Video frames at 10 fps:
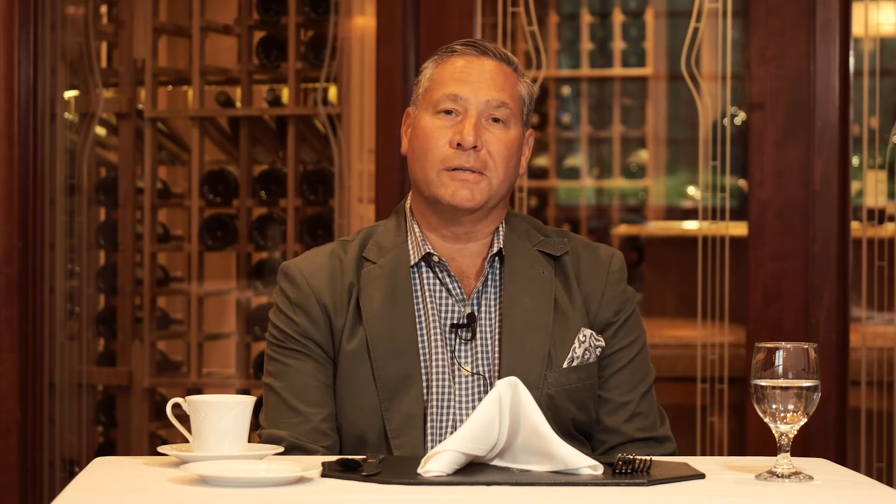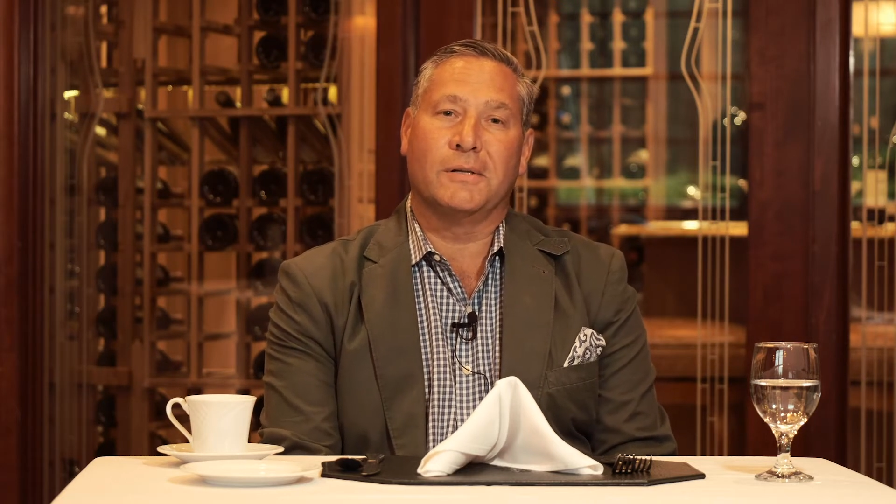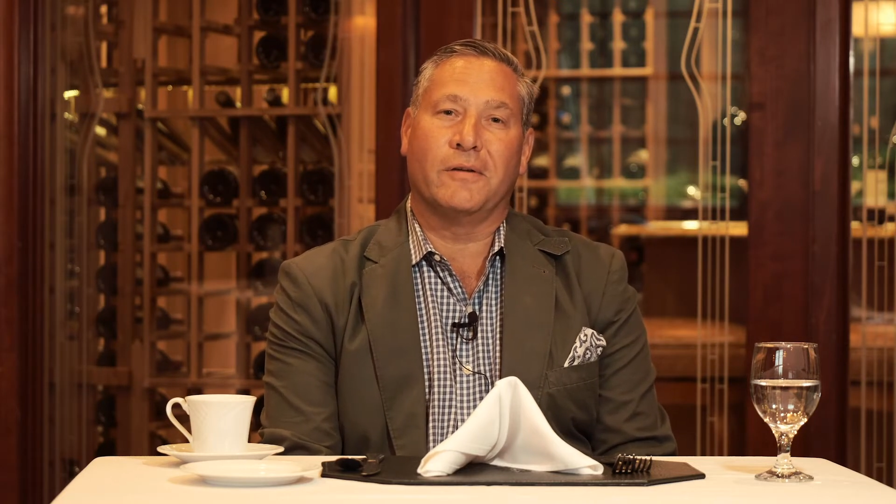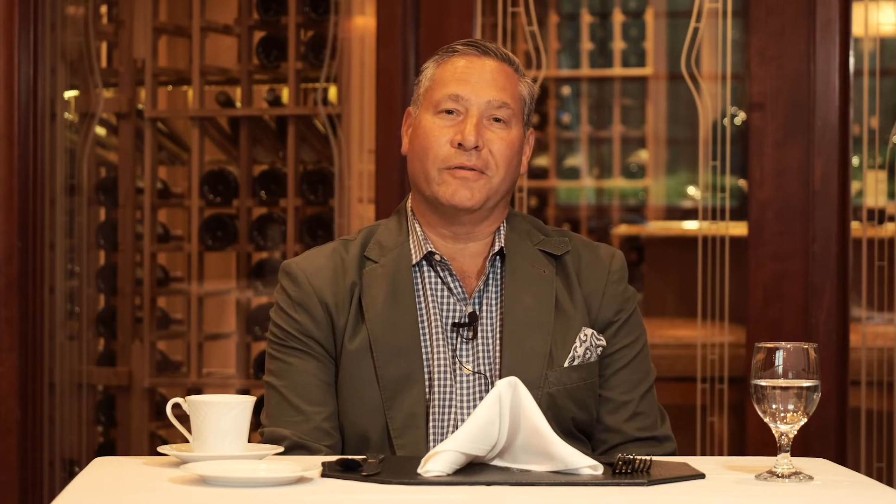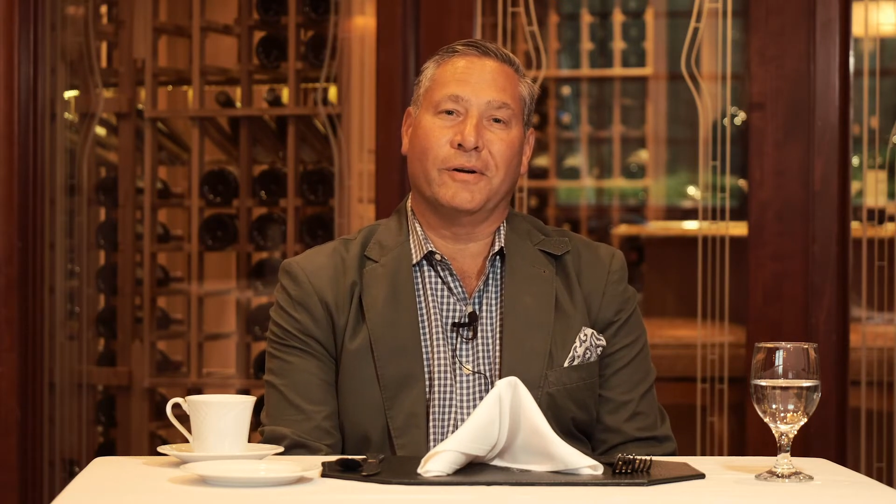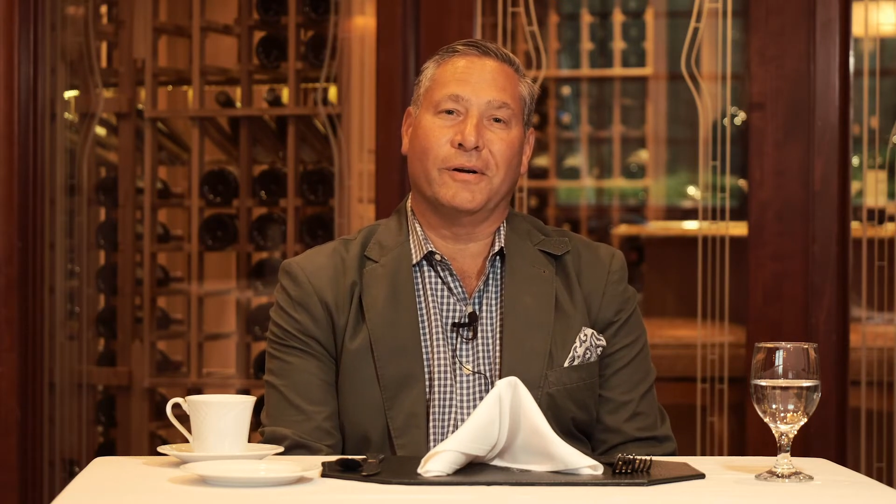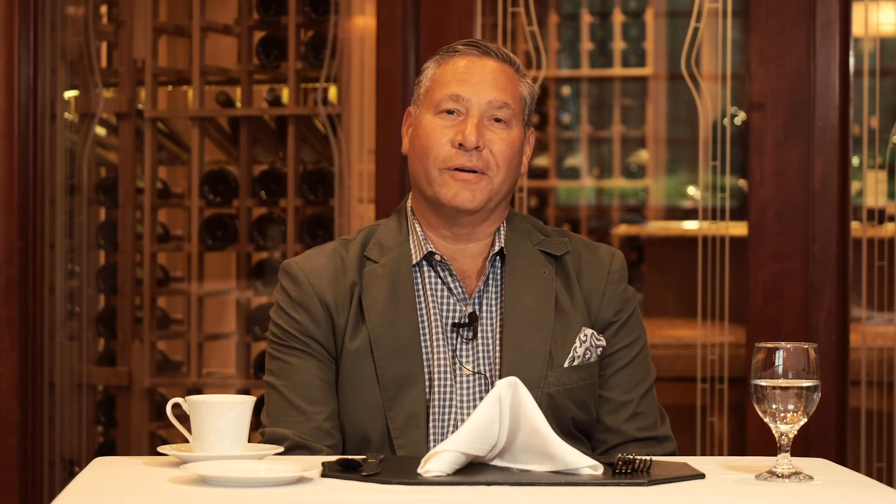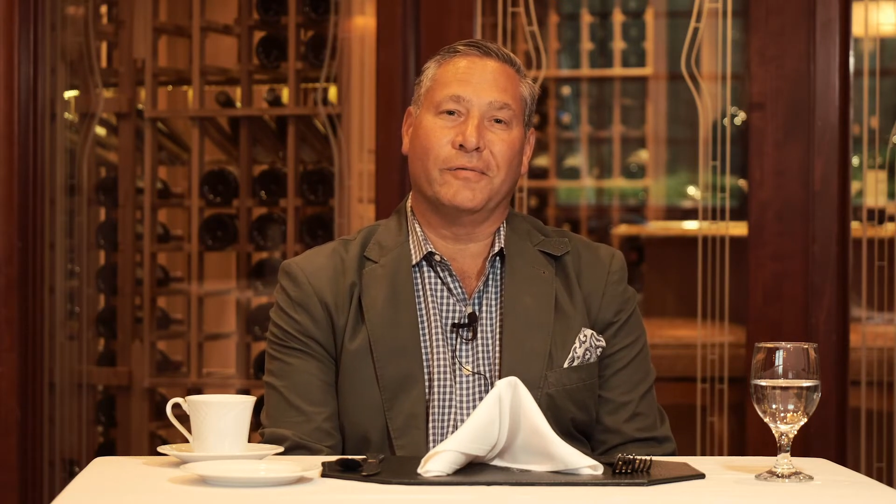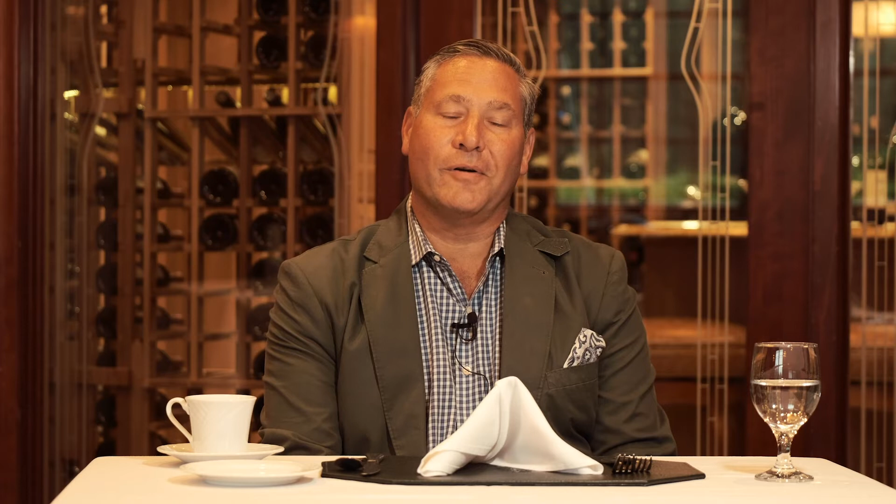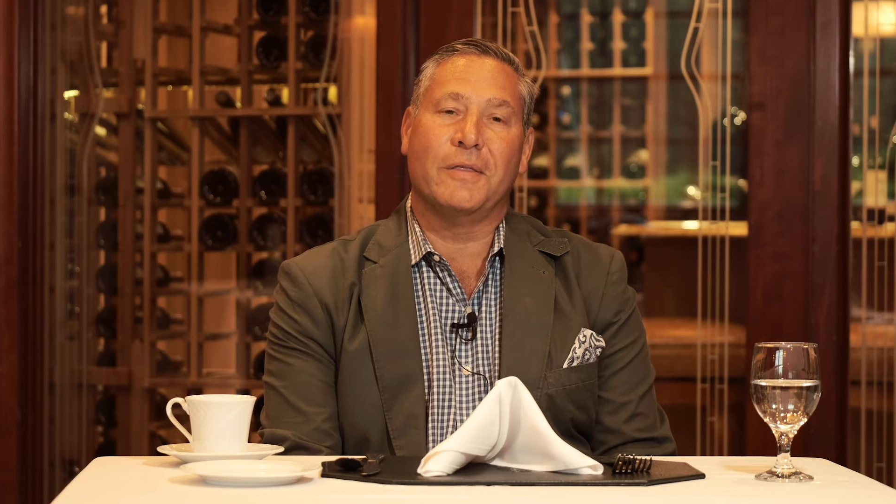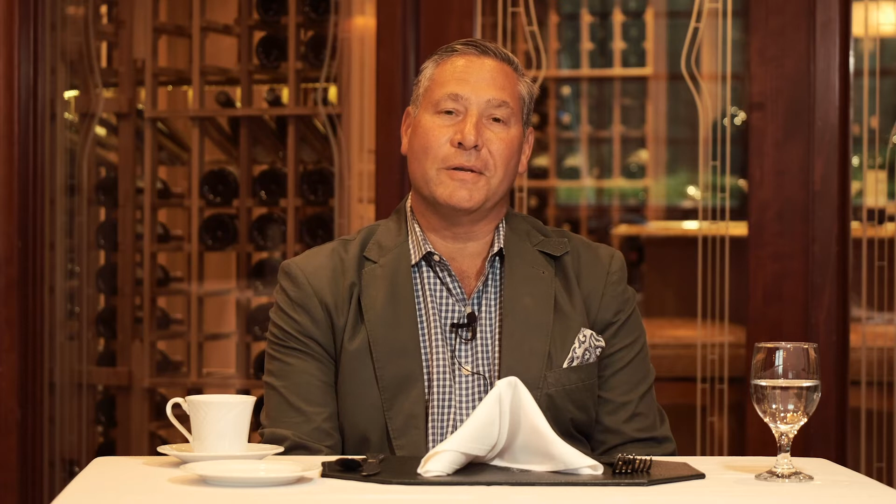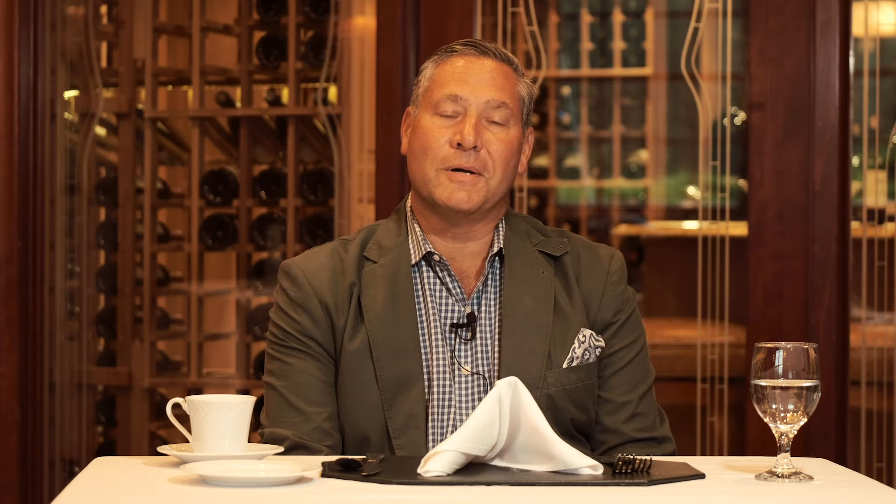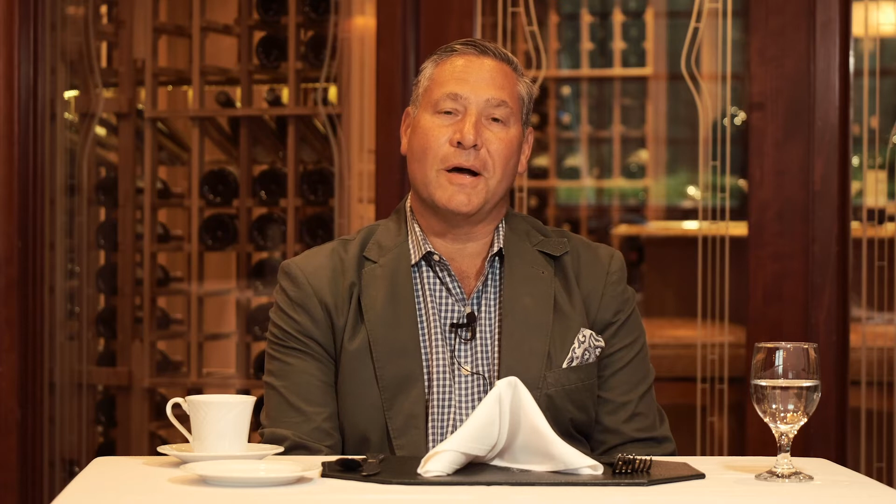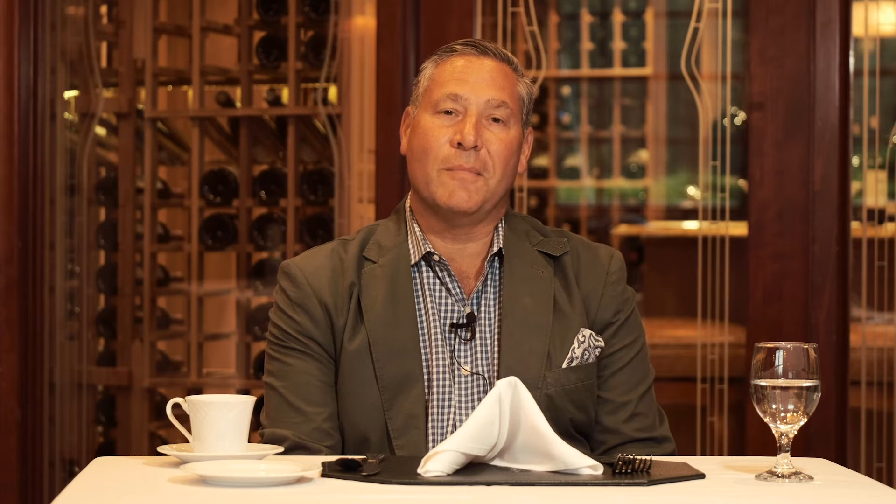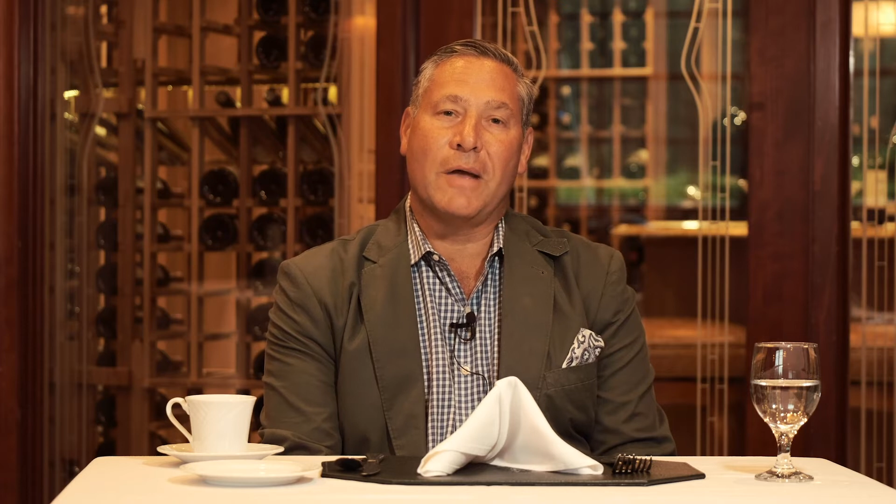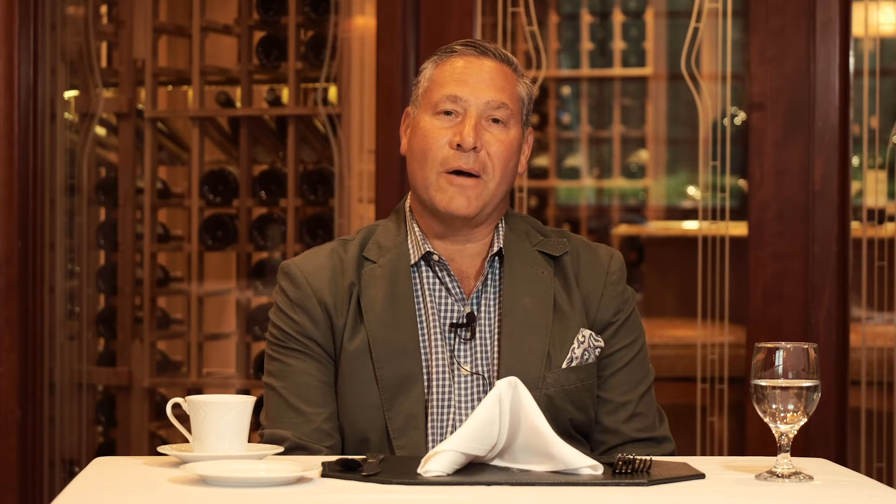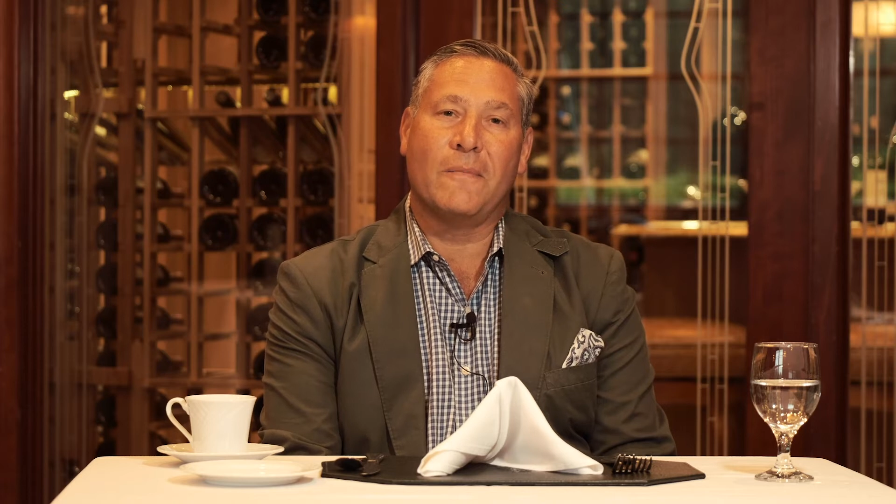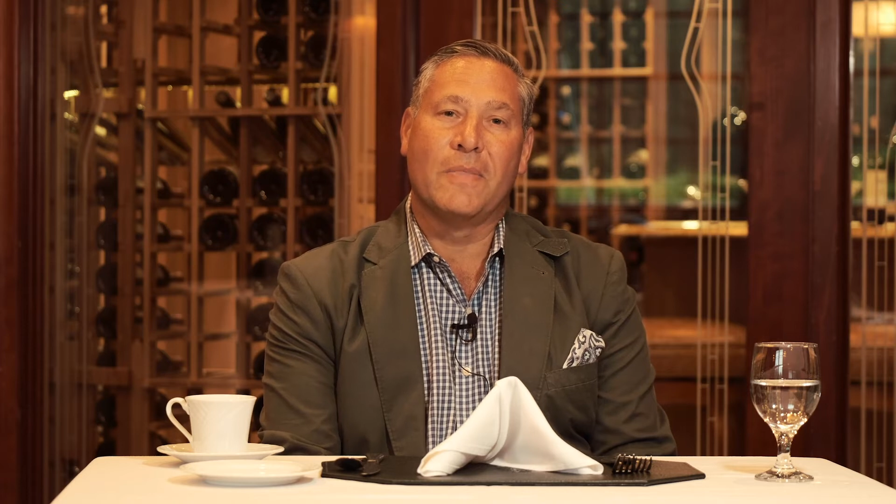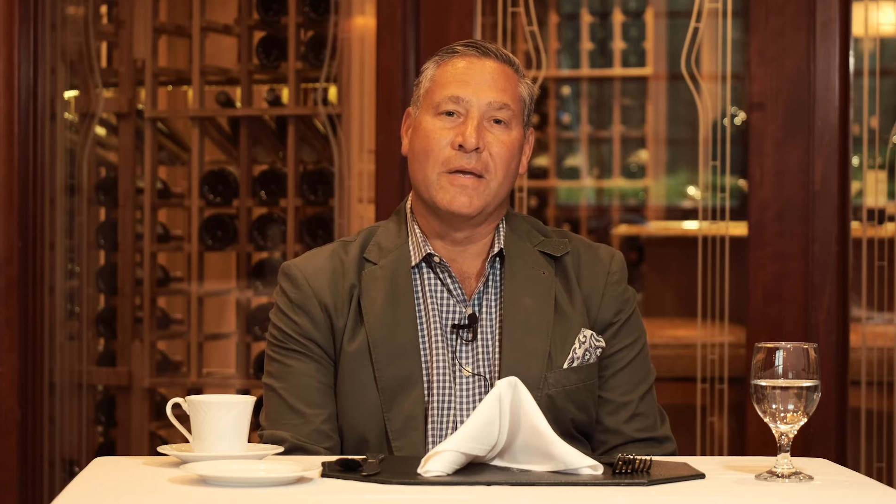it's tough for her to find the time now,